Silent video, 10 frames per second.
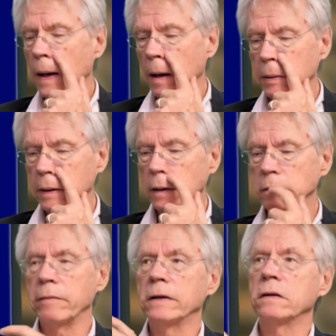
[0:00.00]
because
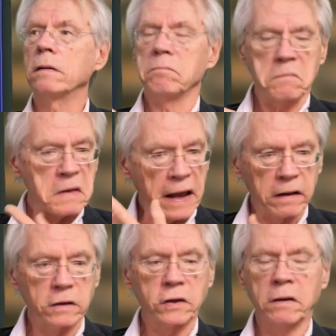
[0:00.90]
of its
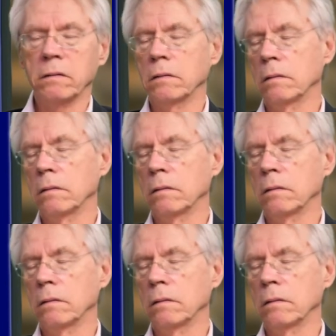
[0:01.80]
negligent